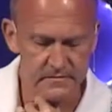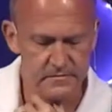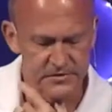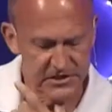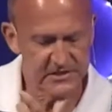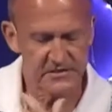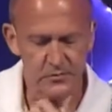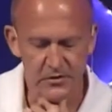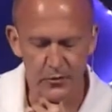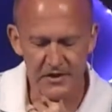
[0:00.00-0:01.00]
Jesus
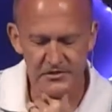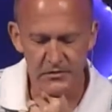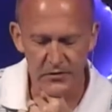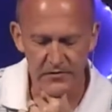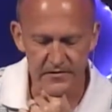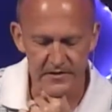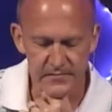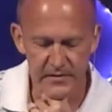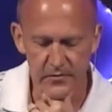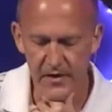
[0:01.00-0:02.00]
would question whether these
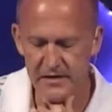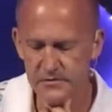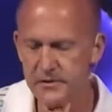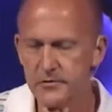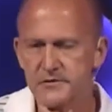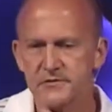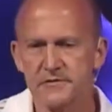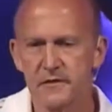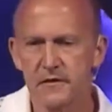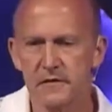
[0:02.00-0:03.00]
people are actually Christians
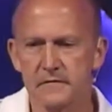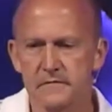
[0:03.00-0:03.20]
at all.